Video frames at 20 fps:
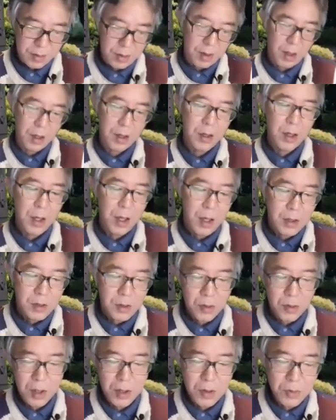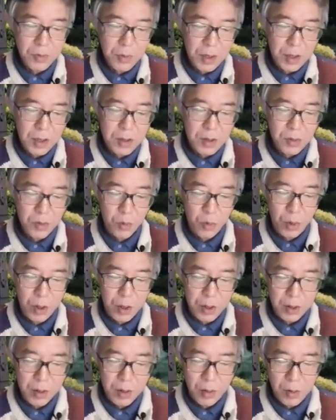Okay, so this one is
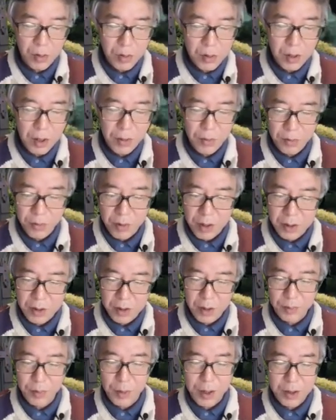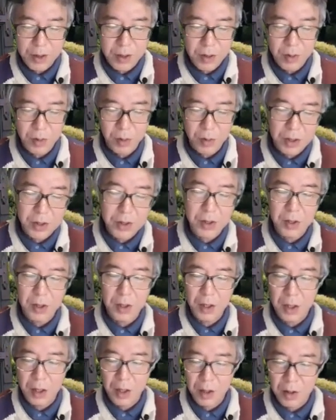1 only when the particle is
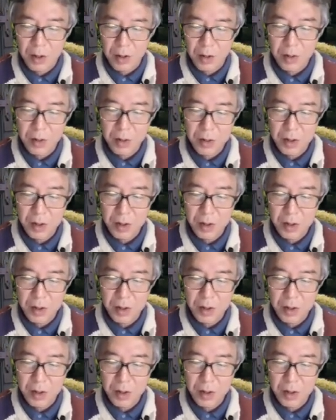near